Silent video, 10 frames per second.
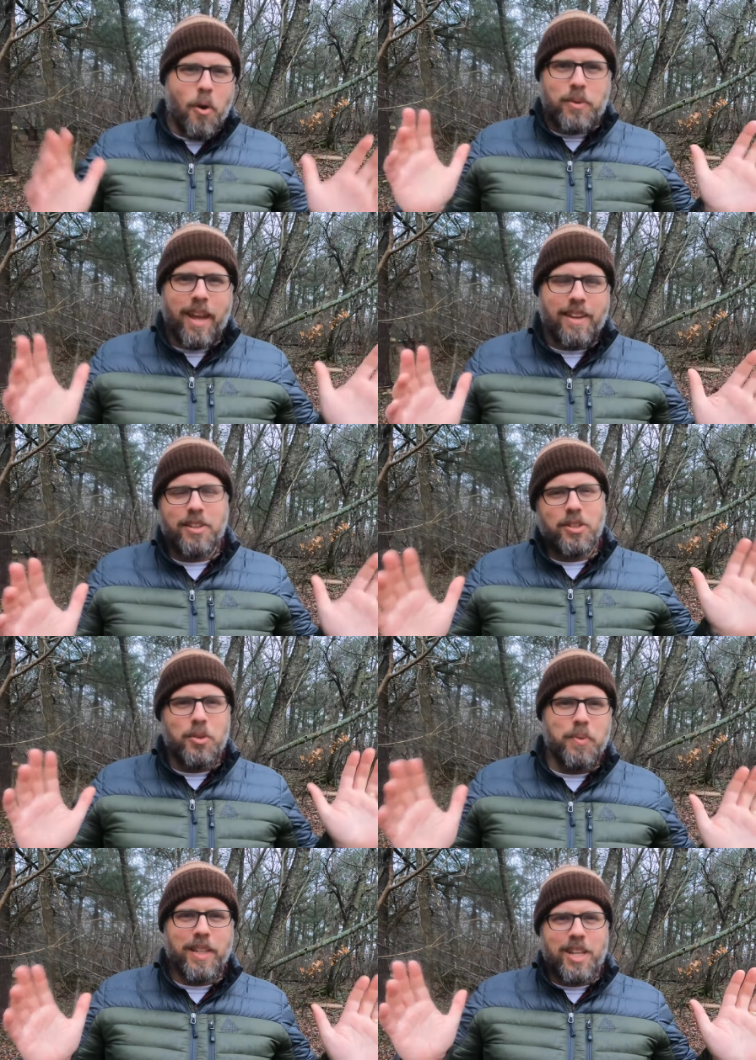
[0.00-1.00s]
okay,
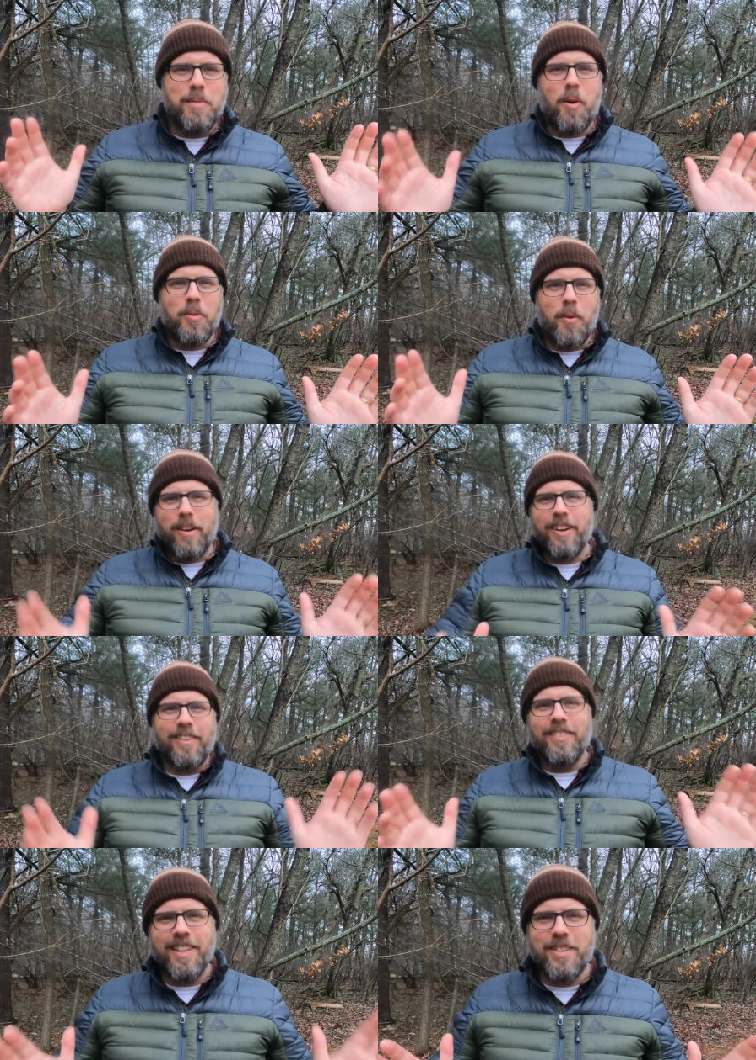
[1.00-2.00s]
you win keyboard
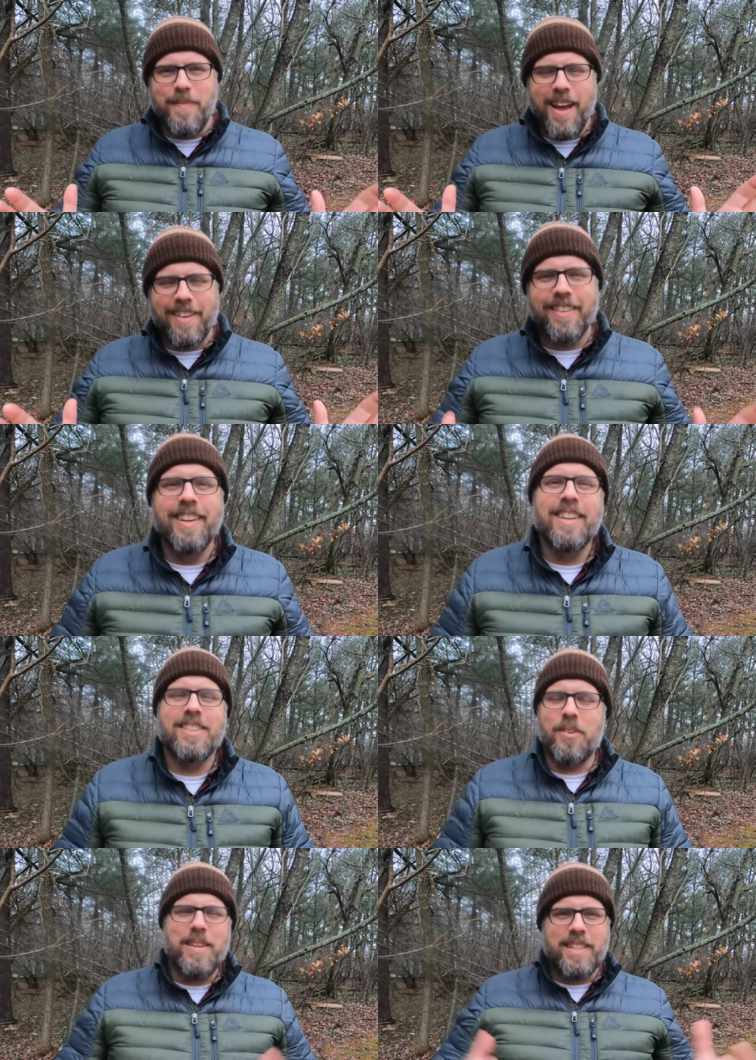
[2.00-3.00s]
warrior, doesn't matter.
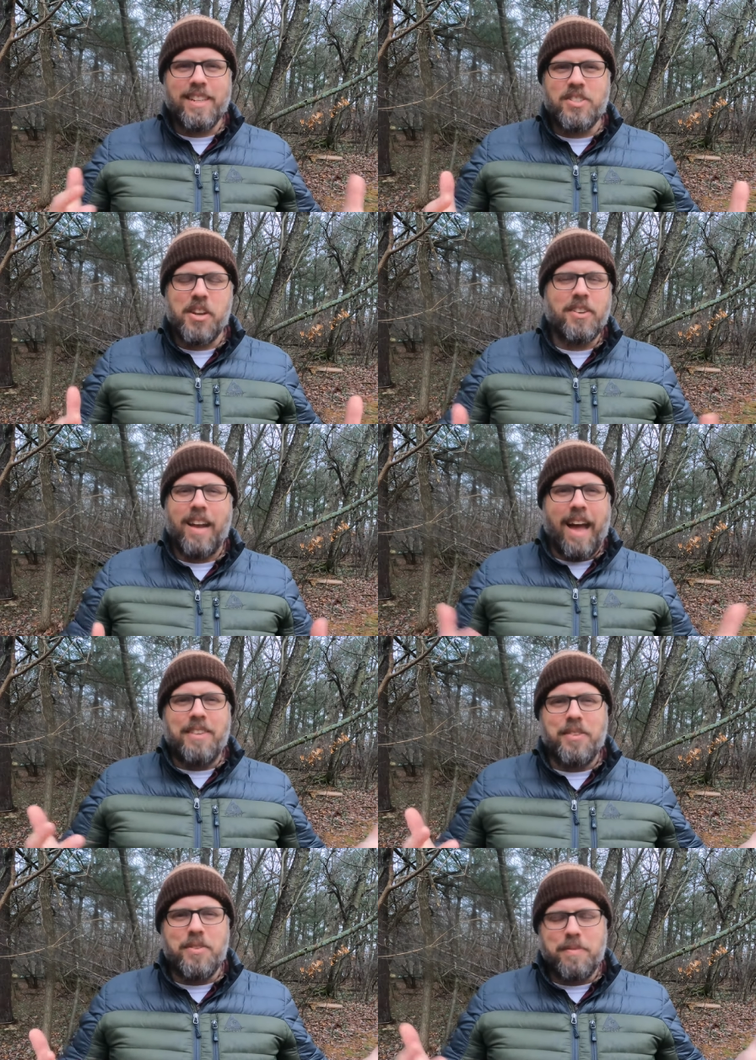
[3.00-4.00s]
So is it a chair? I
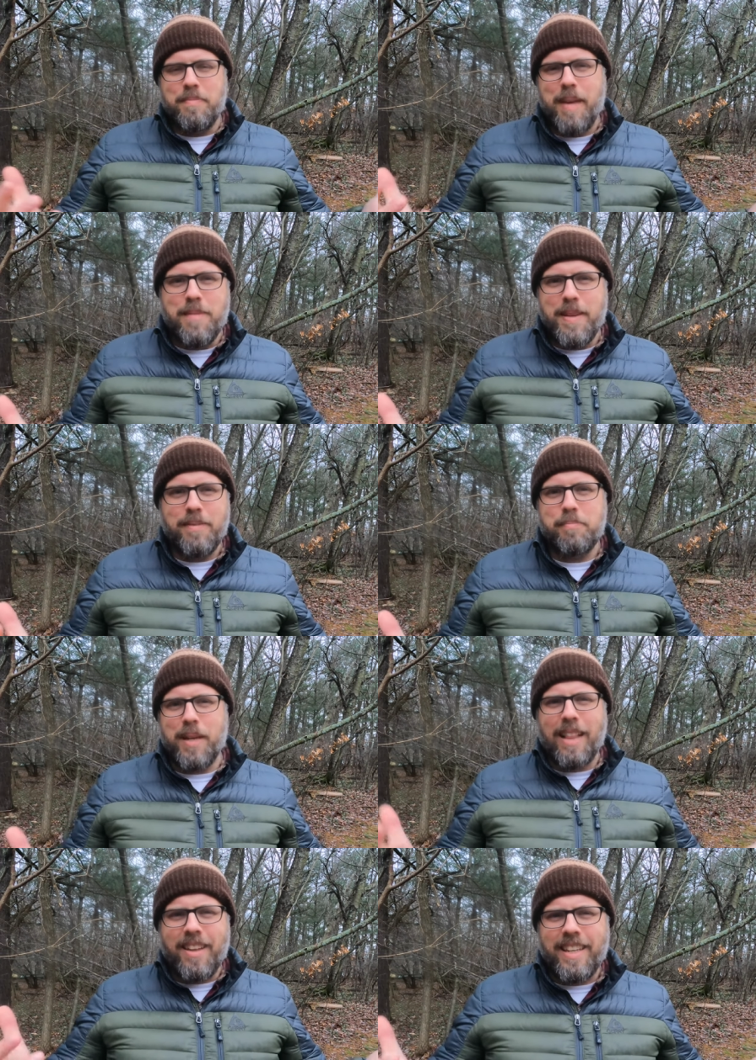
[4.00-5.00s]
don't know, maybe,
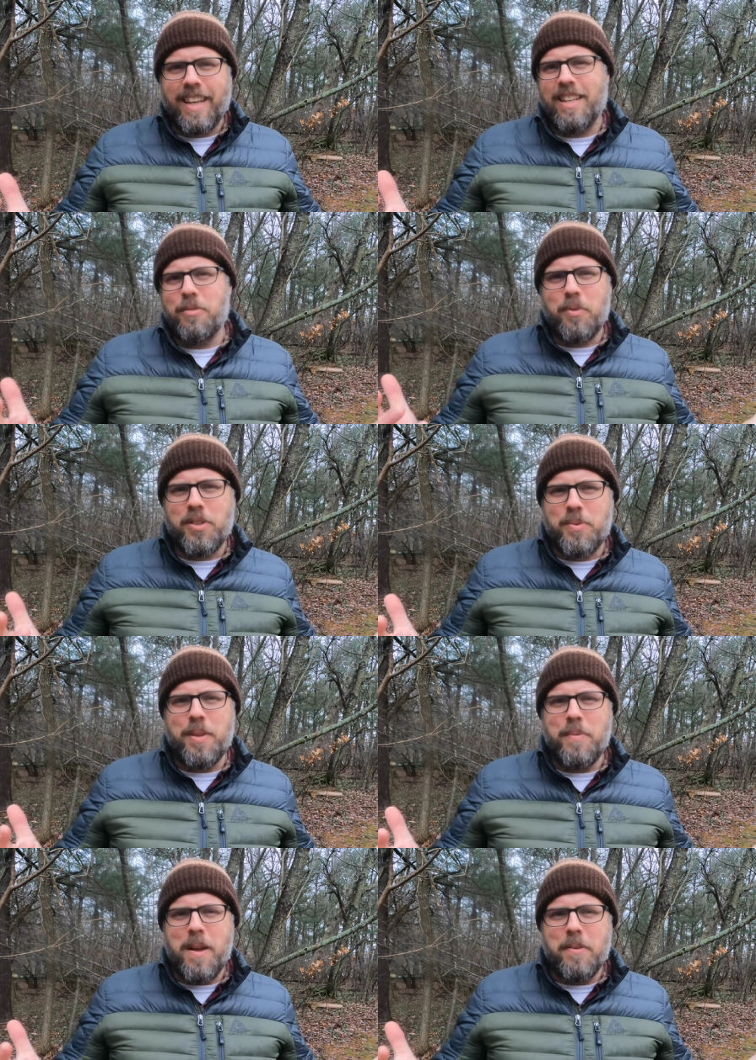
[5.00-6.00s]
but I like it. It works
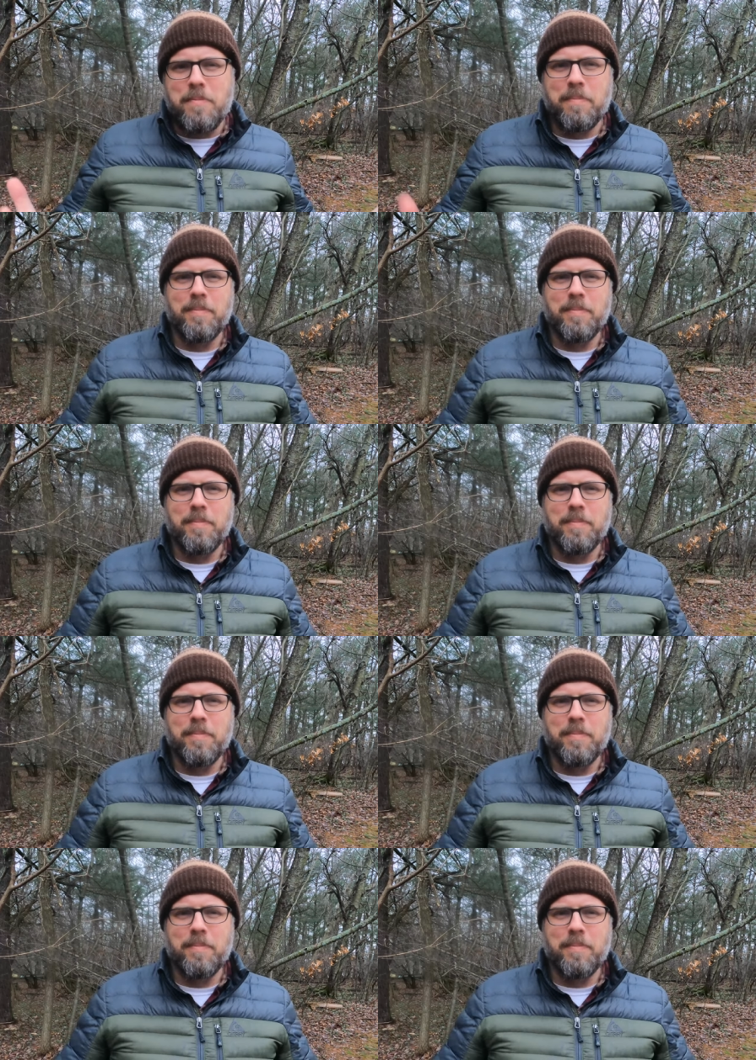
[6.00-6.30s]
really well.